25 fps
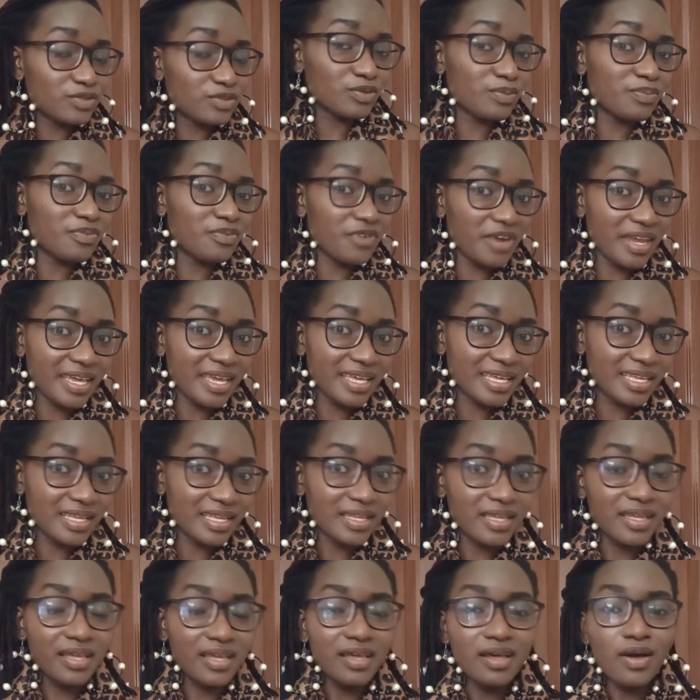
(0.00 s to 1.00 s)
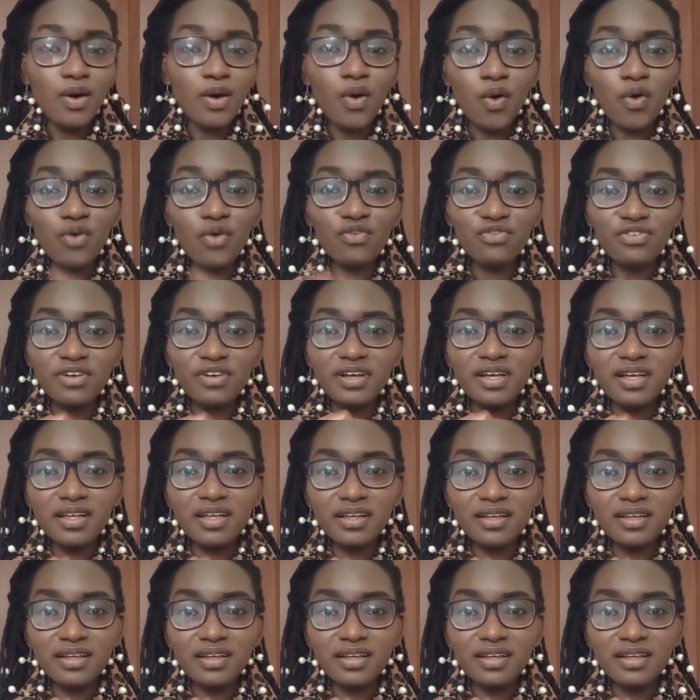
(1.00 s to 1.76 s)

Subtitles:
break over